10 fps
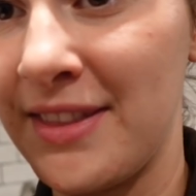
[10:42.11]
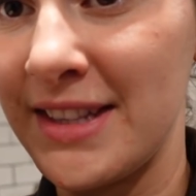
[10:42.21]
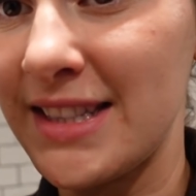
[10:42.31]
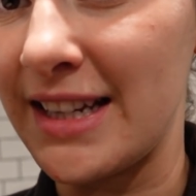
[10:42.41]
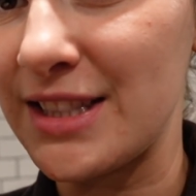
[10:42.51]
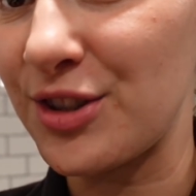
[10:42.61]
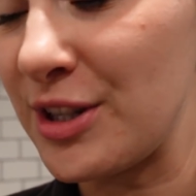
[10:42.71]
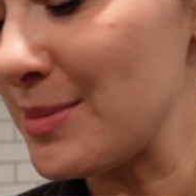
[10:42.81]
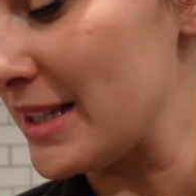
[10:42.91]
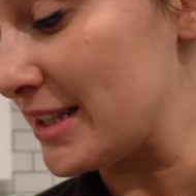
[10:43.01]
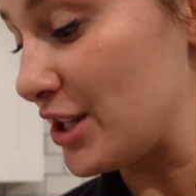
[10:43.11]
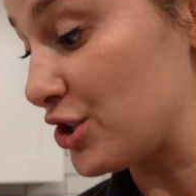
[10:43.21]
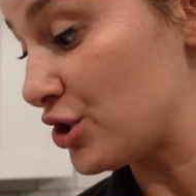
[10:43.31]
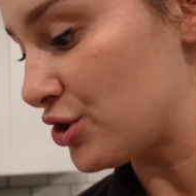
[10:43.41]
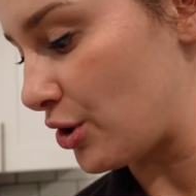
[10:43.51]
This ice cream is
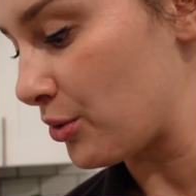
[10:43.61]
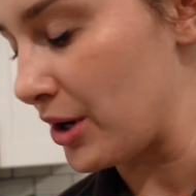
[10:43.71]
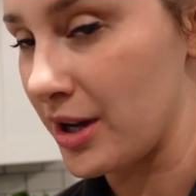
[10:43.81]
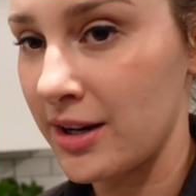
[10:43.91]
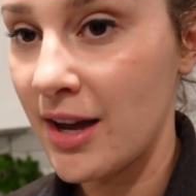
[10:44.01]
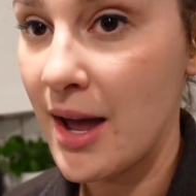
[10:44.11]
so good.